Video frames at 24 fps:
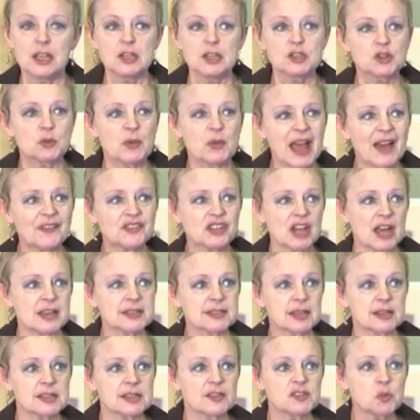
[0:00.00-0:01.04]
So we have to
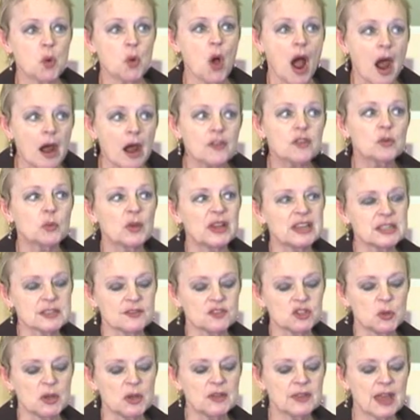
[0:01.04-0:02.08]
ask ourselves, what are the ways
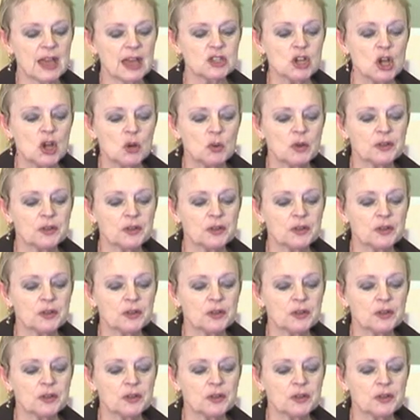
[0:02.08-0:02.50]
of doing that?